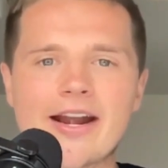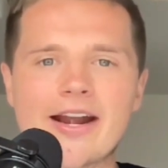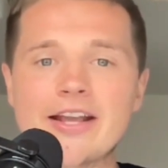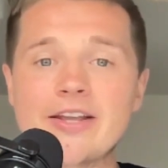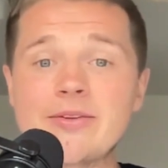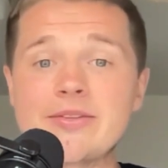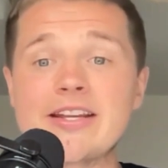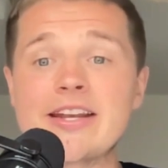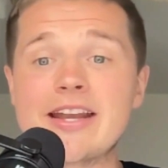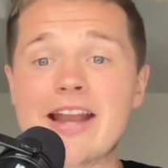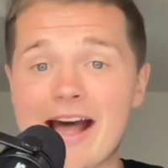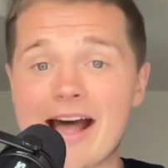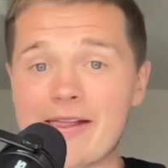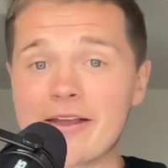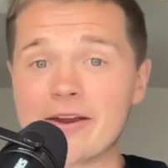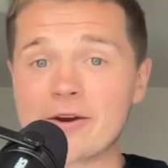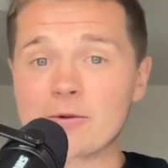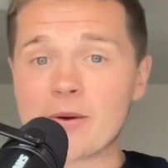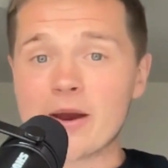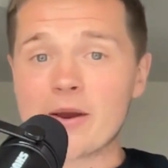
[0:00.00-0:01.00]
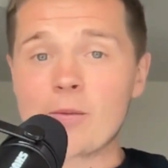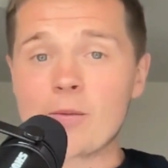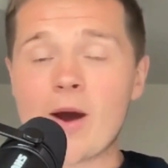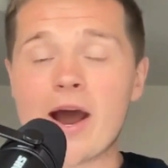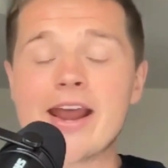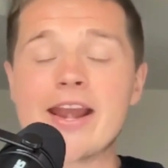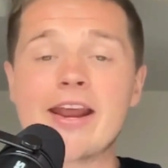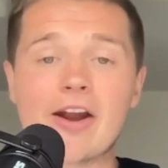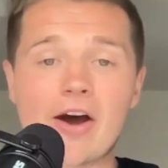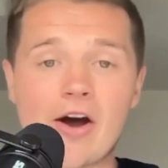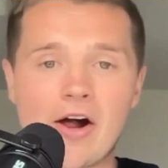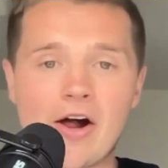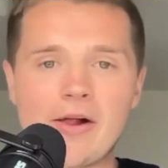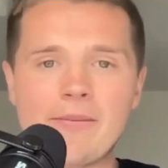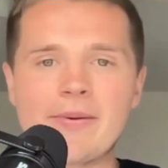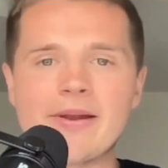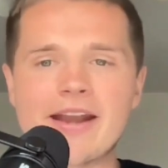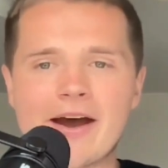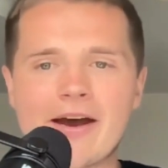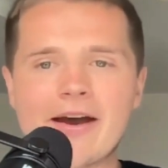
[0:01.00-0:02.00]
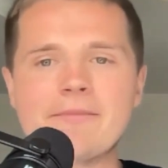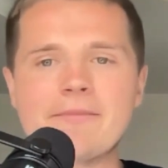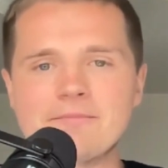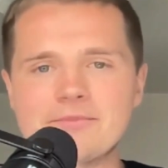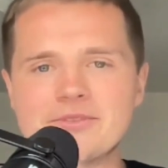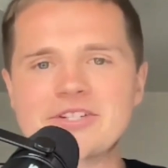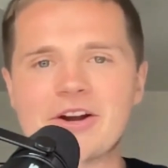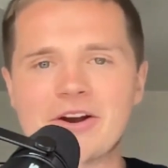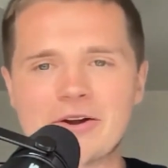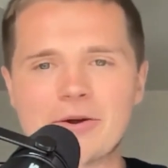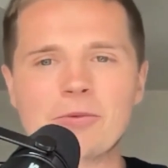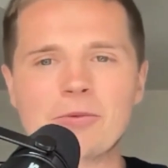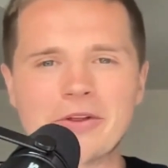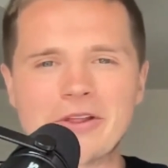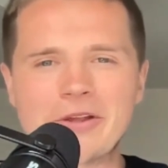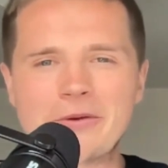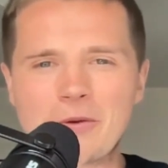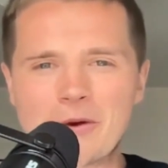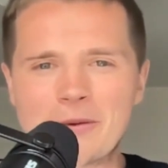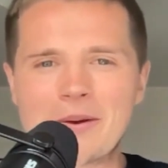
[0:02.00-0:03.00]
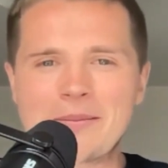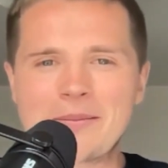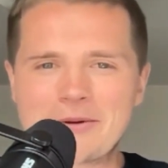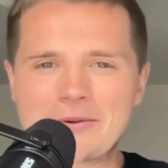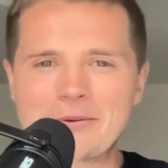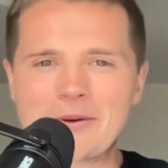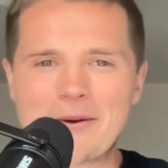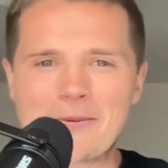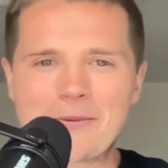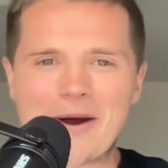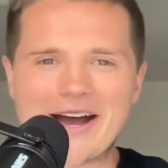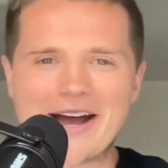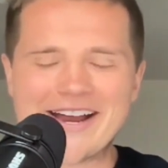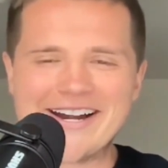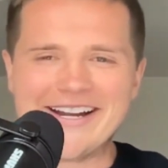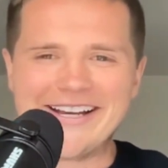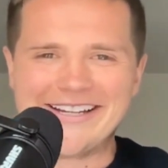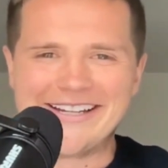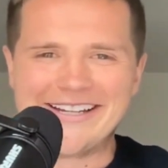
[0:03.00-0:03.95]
I used to not like red wine at all, but now I'm starting to really warm up wine.